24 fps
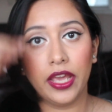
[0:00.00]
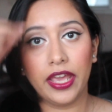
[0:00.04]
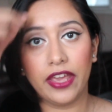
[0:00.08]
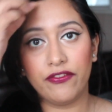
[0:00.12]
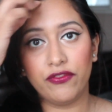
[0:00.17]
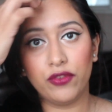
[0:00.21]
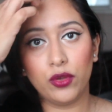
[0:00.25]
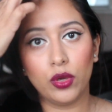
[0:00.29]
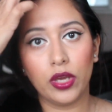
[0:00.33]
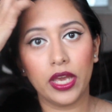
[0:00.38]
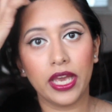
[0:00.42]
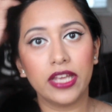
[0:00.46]

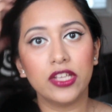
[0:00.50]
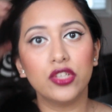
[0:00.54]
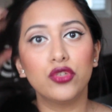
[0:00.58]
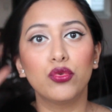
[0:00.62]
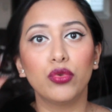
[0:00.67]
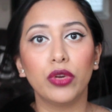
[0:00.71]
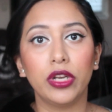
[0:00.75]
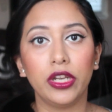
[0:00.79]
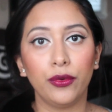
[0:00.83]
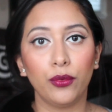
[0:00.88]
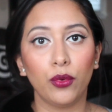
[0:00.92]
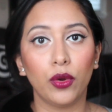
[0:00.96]
if you guys
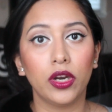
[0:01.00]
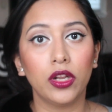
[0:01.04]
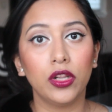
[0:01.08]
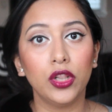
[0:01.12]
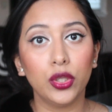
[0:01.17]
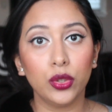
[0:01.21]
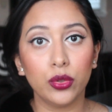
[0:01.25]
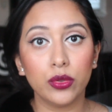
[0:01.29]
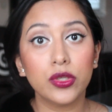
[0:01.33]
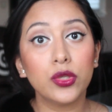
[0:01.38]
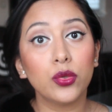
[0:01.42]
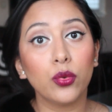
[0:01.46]
really want to
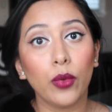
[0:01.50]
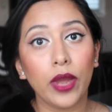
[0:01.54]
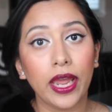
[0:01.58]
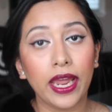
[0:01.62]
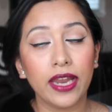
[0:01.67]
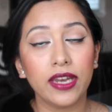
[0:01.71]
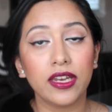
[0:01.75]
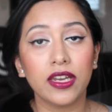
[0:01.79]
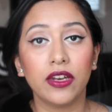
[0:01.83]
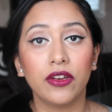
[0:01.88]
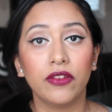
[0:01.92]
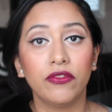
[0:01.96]
lose
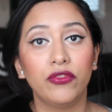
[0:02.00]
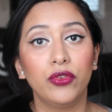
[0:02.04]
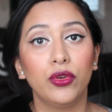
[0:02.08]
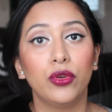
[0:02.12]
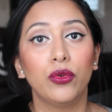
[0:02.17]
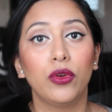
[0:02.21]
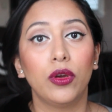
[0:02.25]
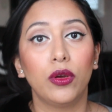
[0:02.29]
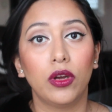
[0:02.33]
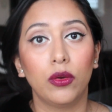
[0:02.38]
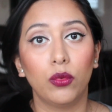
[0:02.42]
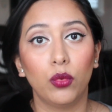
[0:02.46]
weight and if
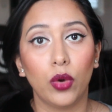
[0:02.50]
you